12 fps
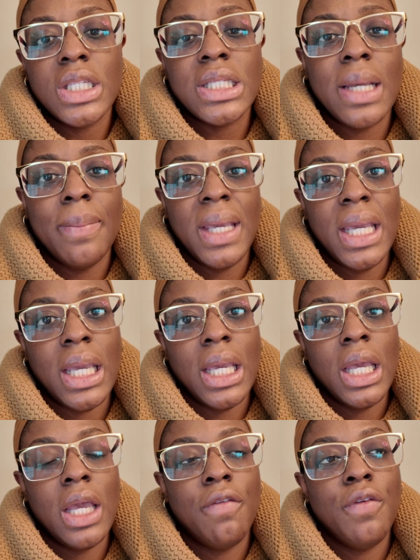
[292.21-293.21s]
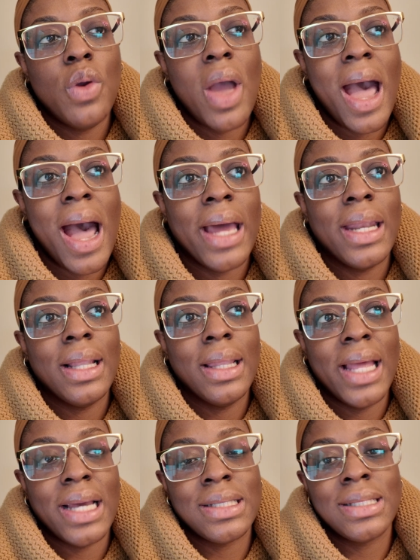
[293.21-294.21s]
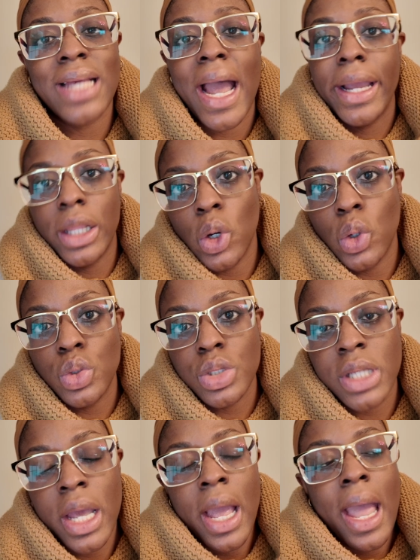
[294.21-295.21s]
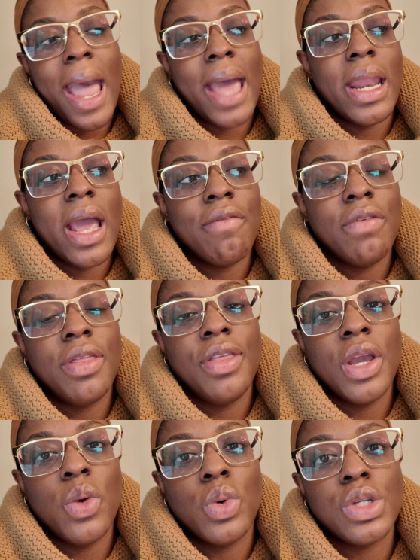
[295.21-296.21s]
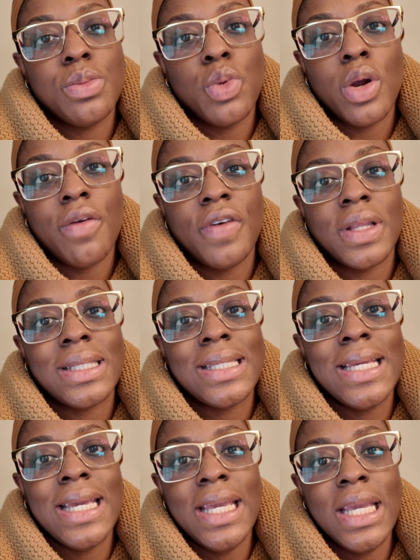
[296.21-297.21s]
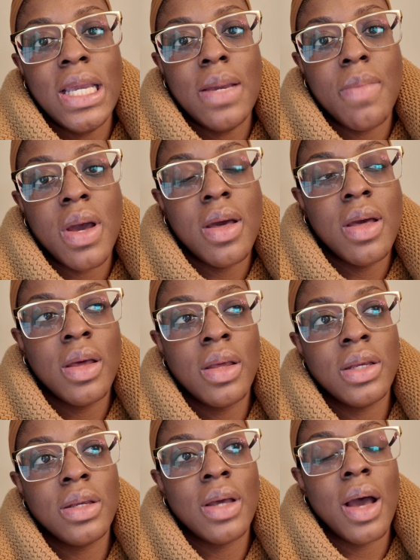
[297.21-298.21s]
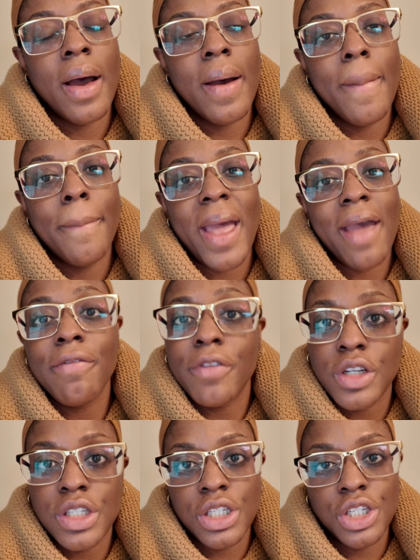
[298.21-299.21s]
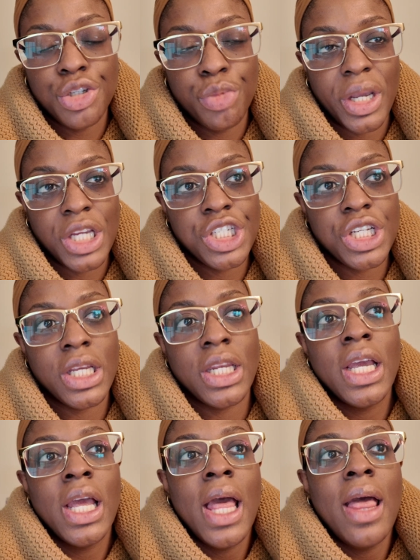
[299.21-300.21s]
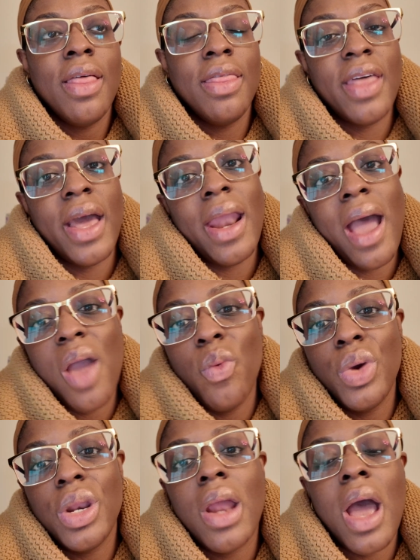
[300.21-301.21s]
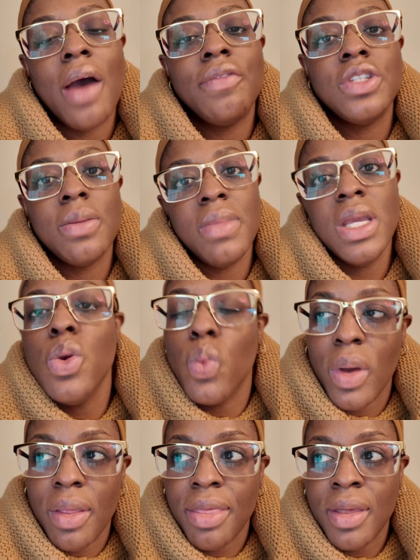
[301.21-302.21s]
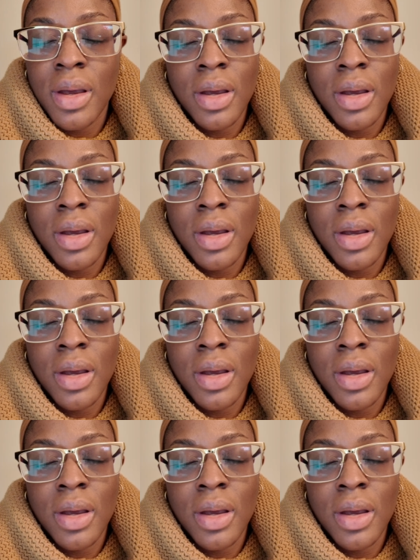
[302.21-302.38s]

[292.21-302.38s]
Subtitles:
to me, if you had less silos and everything was more of a team effort situation, then I wouldn't have to meet with,